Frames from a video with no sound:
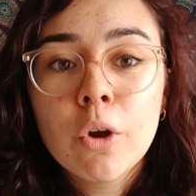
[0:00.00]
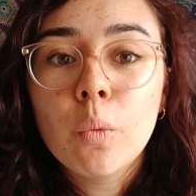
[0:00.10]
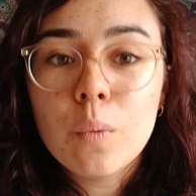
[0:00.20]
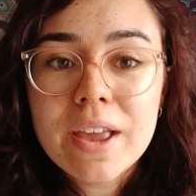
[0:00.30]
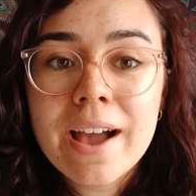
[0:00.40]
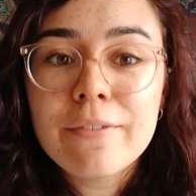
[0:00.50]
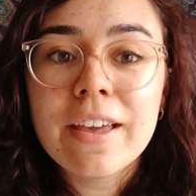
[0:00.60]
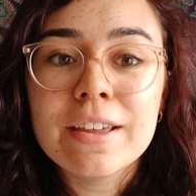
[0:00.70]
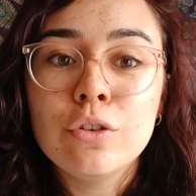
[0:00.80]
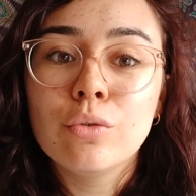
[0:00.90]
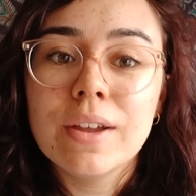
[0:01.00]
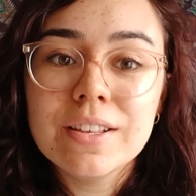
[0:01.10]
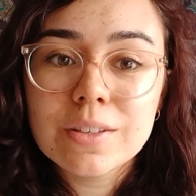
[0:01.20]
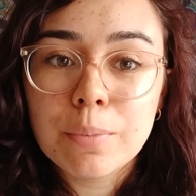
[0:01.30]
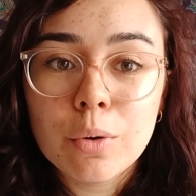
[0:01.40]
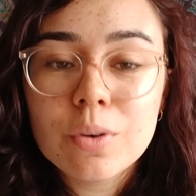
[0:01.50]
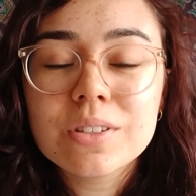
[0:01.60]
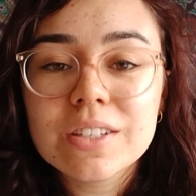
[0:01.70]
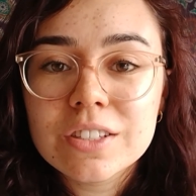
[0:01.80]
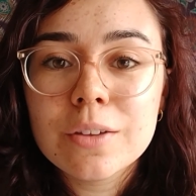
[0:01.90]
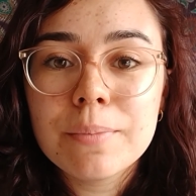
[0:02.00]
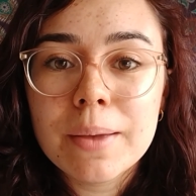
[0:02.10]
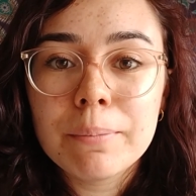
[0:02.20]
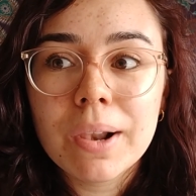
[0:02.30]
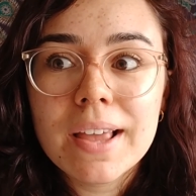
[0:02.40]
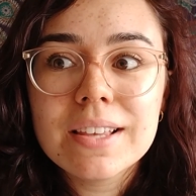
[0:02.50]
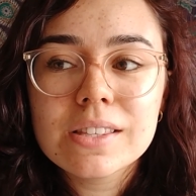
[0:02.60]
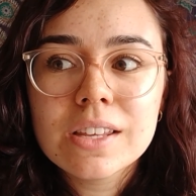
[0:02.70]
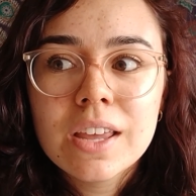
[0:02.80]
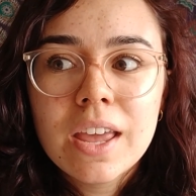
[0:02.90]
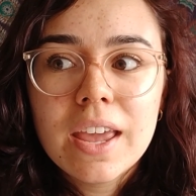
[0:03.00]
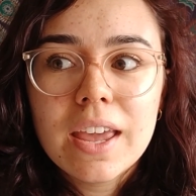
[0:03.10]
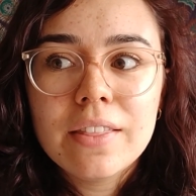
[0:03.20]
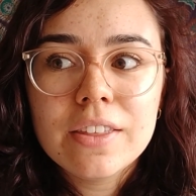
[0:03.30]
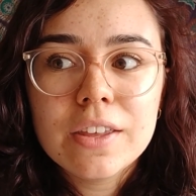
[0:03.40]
We have a great support system in place in the